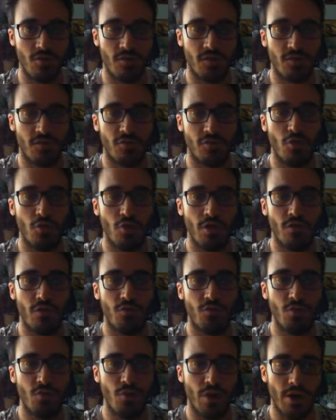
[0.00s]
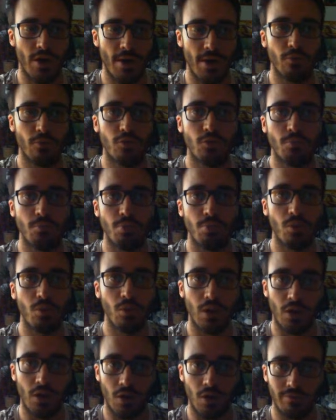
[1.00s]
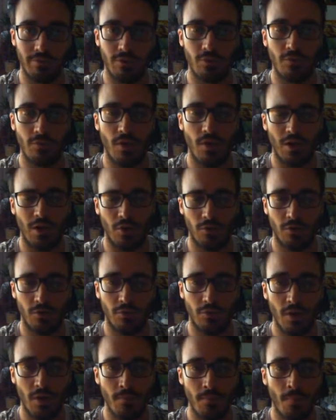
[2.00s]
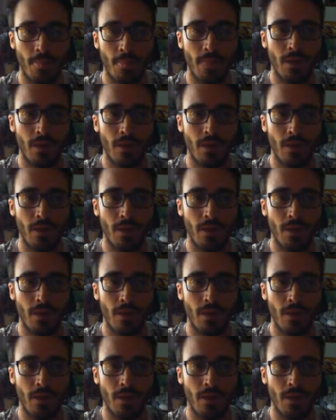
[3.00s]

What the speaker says: So if you are able to pull a lot of them